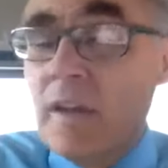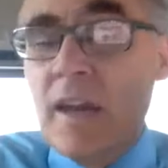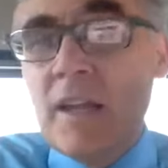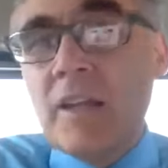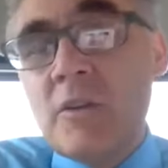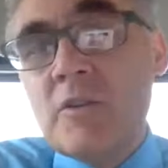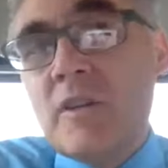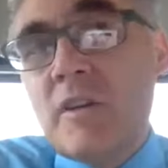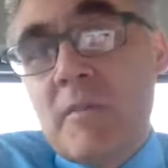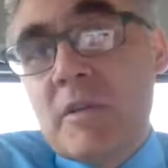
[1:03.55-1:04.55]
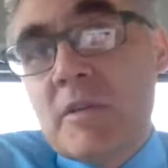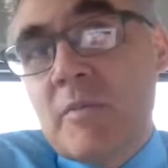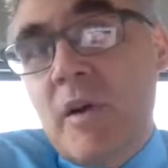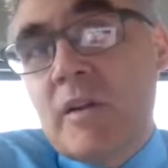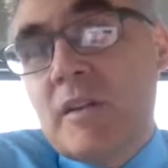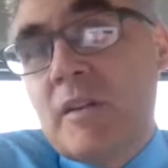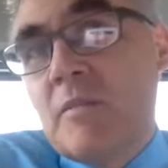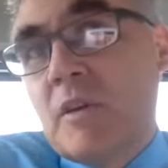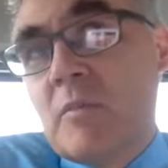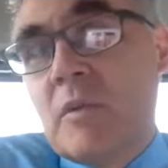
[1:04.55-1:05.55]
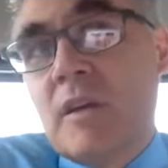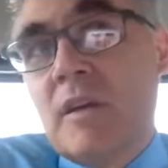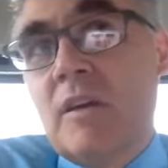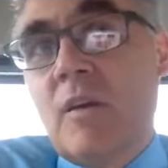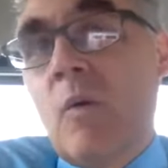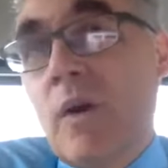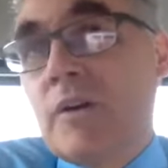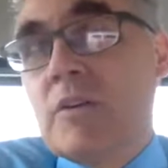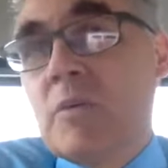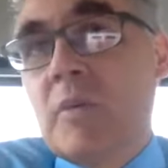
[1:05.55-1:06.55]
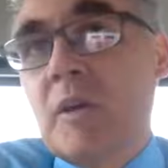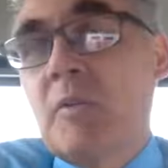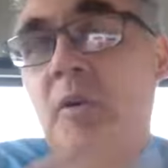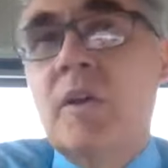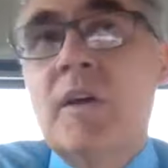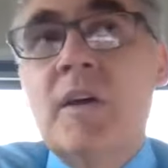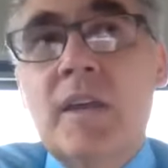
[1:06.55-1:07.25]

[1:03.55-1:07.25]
And usually, I mean, a small team could be, one or two people.